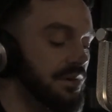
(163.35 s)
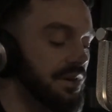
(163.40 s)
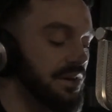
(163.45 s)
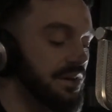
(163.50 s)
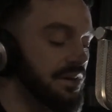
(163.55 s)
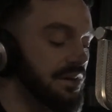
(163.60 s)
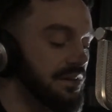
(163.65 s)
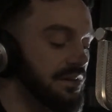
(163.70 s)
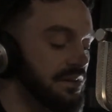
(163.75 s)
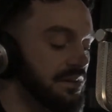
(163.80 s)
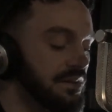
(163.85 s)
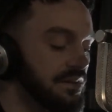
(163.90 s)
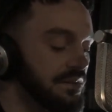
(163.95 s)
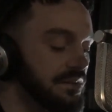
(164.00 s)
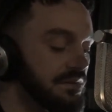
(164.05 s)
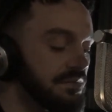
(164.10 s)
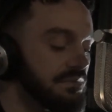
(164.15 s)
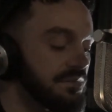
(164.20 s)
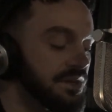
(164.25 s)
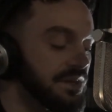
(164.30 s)
well,
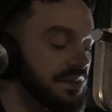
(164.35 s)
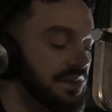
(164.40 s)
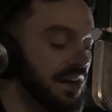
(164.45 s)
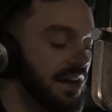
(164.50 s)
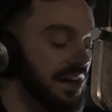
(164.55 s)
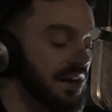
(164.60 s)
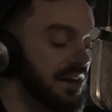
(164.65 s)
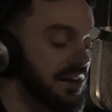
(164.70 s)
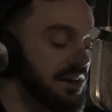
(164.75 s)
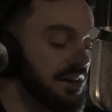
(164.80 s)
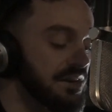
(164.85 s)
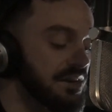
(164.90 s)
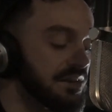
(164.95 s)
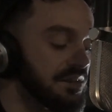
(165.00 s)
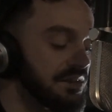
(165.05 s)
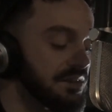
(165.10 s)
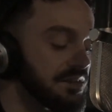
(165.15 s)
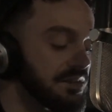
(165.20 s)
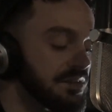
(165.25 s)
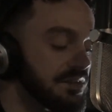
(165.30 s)
my heart
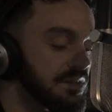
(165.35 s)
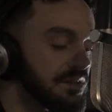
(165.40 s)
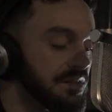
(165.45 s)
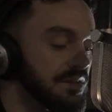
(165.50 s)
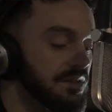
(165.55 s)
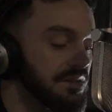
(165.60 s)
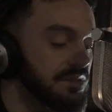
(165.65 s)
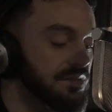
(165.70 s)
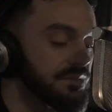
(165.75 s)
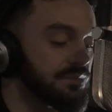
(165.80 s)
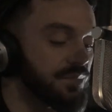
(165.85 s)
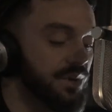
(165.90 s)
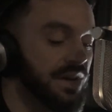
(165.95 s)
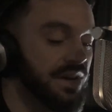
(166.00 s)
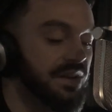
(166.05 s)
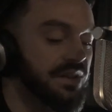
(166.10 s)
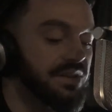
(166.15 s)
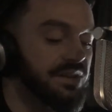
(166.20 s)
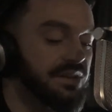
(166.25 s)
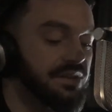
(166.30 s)
is
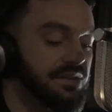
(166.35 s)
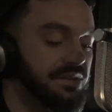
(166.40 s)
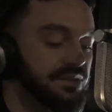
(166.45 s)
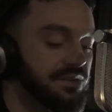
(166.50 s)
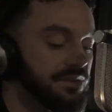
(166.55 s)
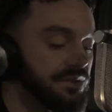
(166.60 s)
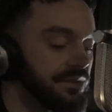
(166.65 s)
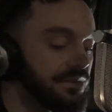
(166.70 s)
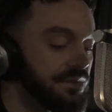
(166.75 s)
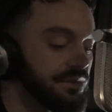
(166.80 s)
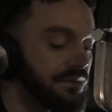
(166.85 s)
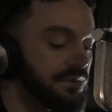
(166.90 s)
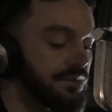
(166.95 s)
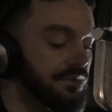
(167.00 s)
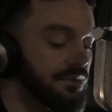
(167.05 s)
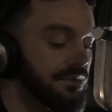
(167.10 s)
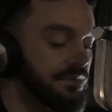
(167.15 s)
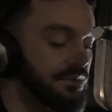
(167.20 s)
breaking too.